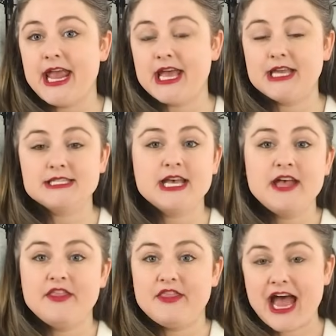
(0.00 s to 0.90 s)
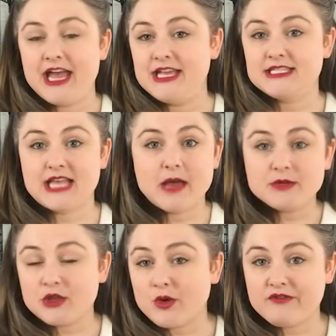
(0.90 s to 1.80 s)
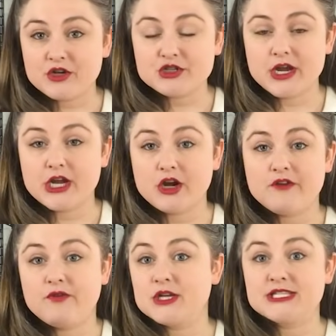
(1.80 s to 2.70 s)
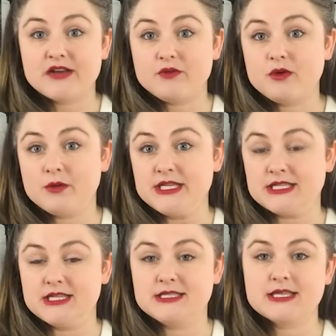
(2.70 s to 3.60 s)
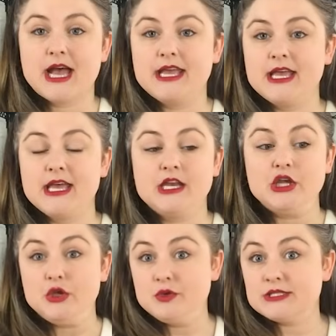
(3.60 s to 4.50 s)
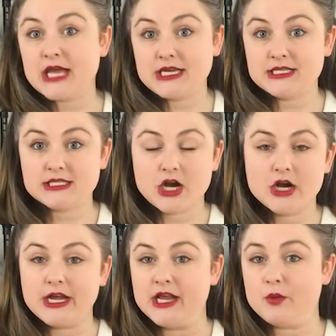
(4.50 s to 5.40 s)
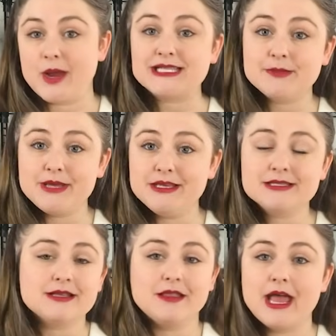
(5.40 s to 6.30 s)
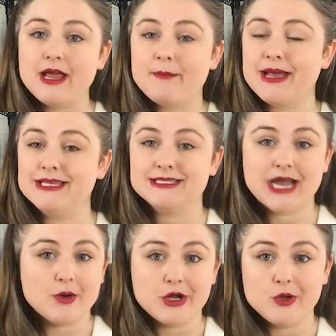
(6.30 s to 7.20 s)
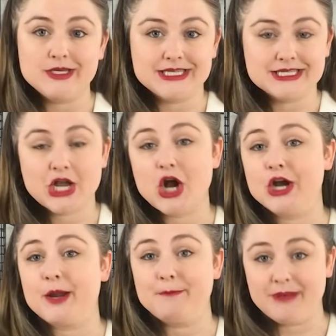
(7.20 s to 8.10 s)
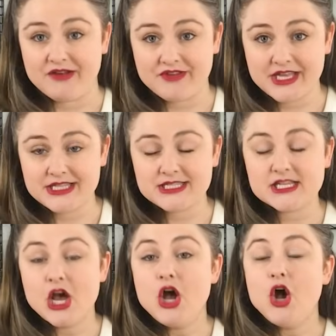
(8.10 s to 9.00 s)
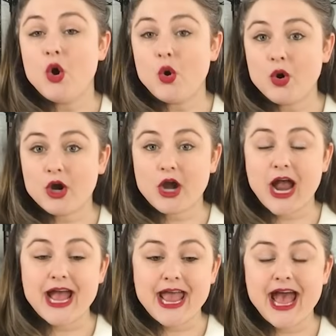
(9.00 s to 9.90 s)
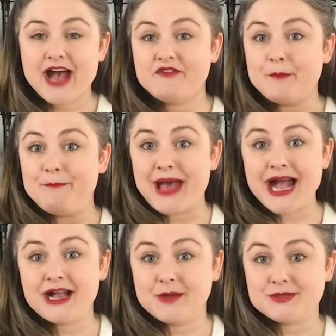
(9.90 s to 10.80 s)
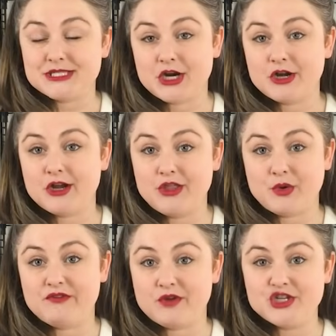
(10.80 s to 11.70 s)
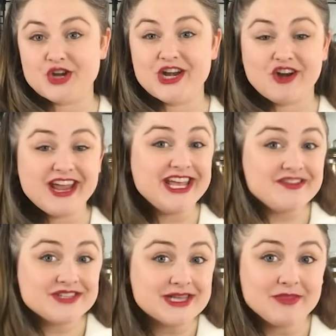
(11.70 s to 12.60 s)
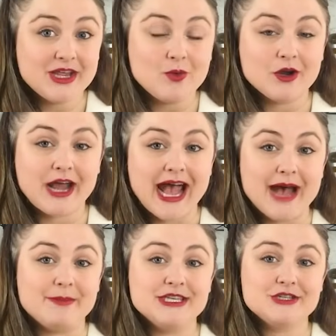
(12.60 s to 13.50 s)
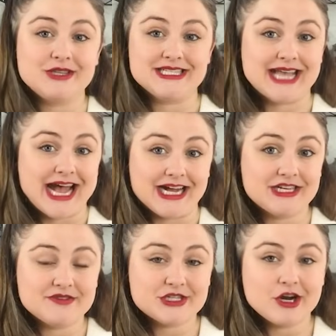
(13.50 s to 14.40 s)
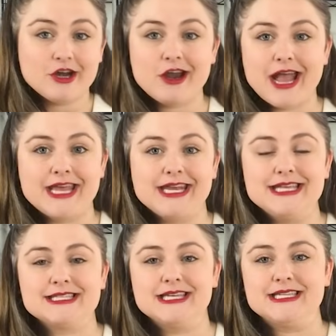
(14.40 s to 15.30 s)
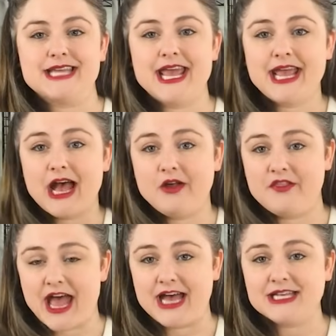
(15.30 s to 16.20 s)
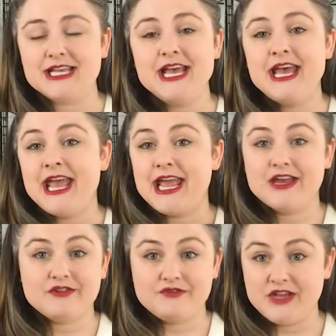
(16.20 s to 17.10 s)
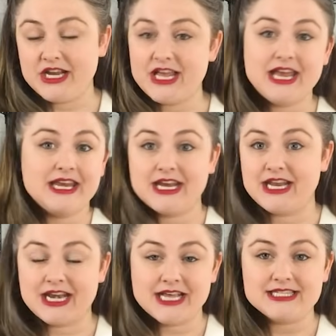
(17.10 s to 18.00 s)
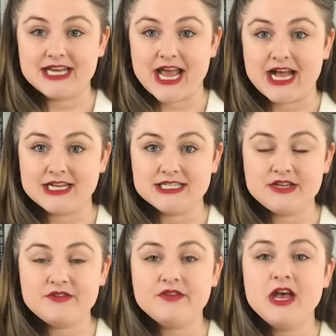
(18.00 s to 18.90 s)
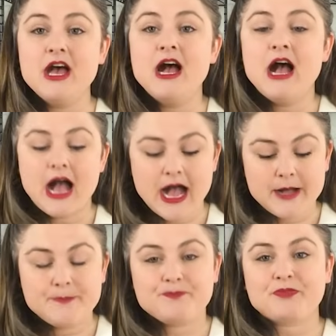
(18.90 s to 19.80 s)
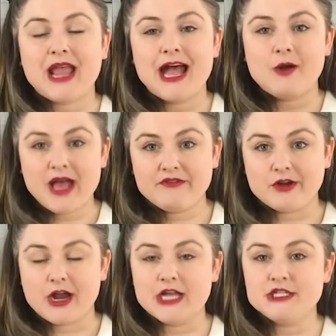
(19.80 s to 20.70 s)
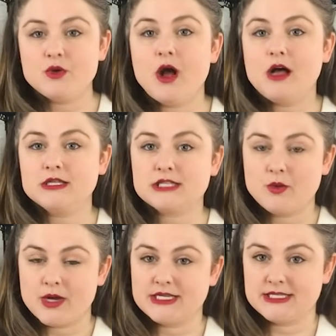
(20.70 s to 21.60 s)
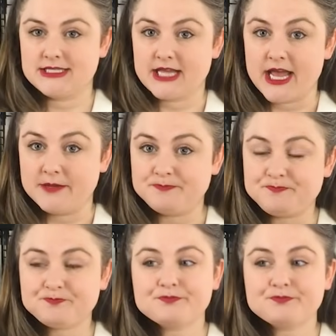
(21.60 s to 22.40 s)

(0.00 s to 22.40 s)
and that is kept in the refrigerator for several reasons. I can use that discard in recipes like my sourdough discard muffins, or I have backup starter in the refrigerator. If something were to happen to this active starter, I could easily take out that and feed it and get it nice and active. However, I do also want to say,